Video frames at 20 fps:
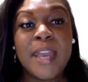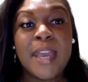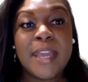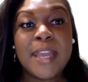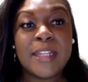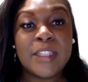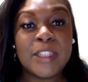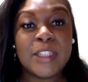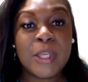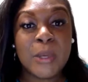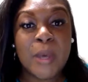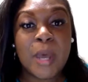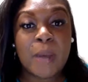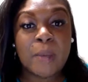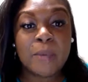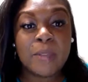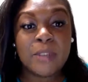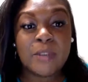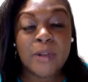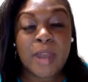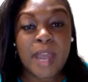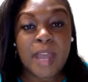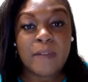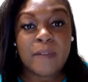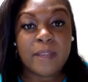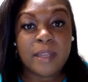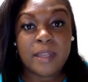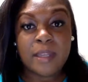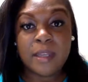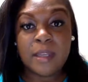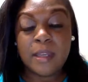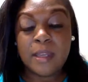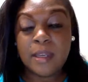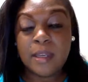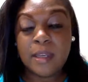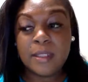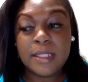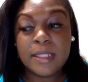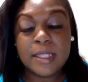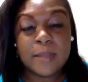And so I was driving
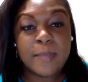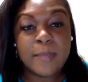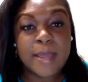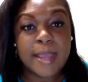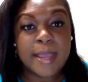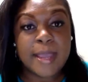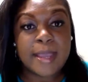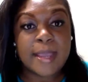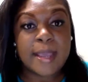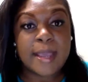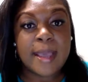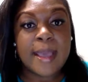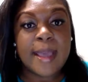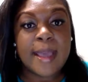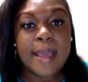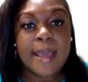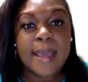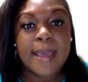to the bank,